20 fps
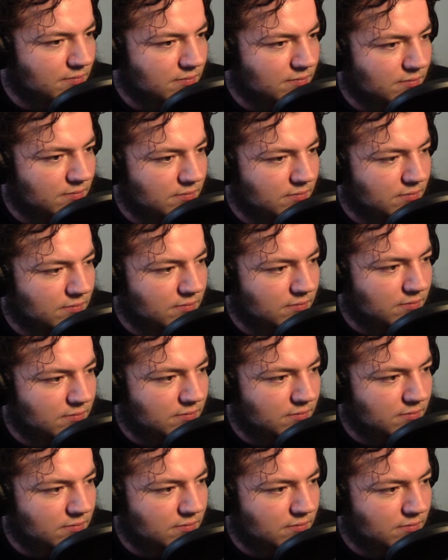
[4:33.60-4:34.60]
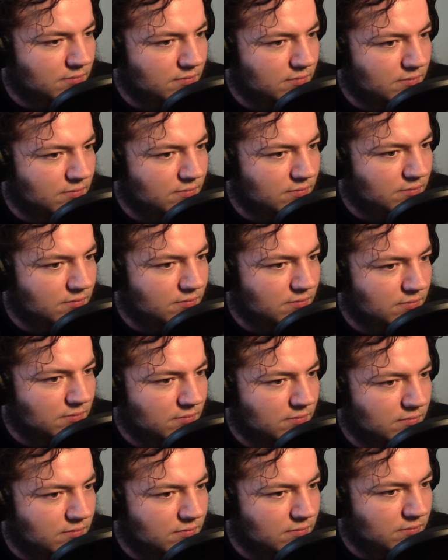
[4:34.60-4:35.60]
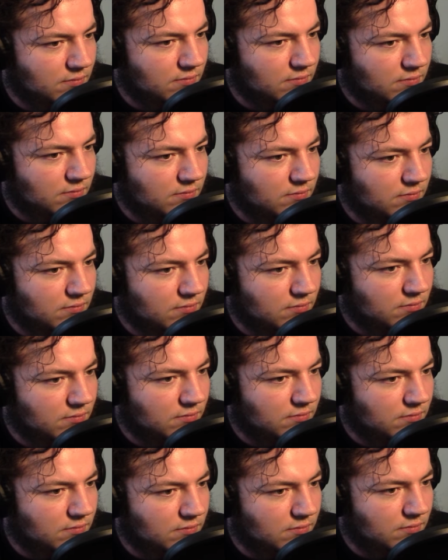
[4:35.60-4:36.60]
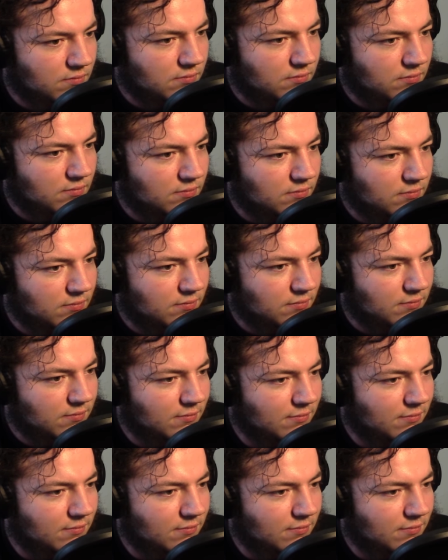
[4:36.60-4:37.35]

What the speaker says: [no speech]